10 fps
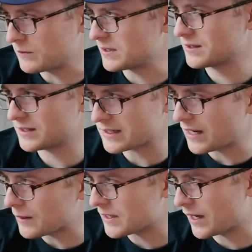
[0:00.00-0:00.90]
six
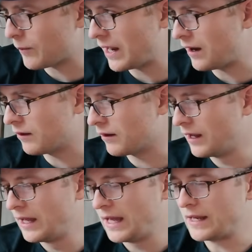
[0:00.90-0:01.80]
times that
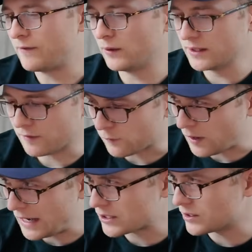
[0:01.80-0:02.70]
amount. If only a
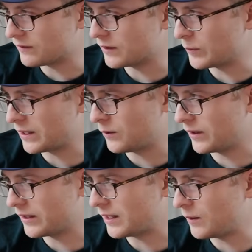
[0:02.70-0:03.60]
fraction of the
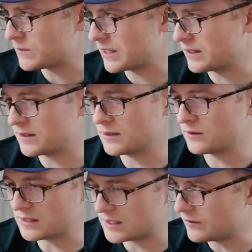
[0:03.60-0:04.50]
Bitcoin comes into
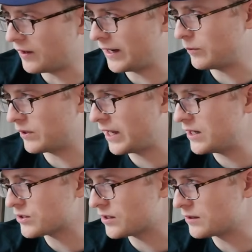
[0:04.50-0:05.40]
these DeFi
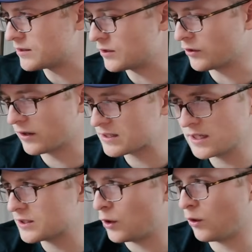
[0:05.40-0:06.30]
applications, you're going to
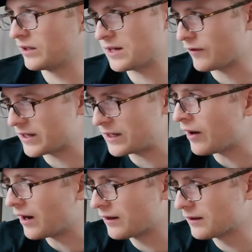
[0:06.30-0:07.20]
see a totally different
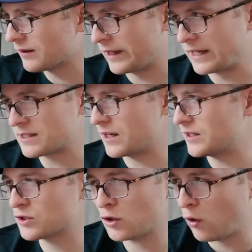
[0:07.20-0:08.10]
DeFi. Like,
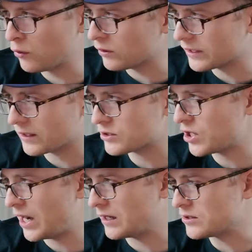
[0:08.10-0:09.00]
it's totally going to
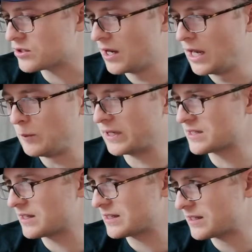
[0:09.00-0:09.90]
change
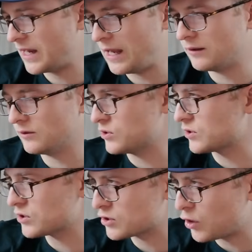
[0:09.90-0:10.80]
because the scale is
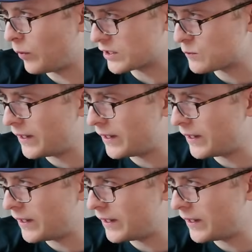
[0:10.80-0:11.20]
just so much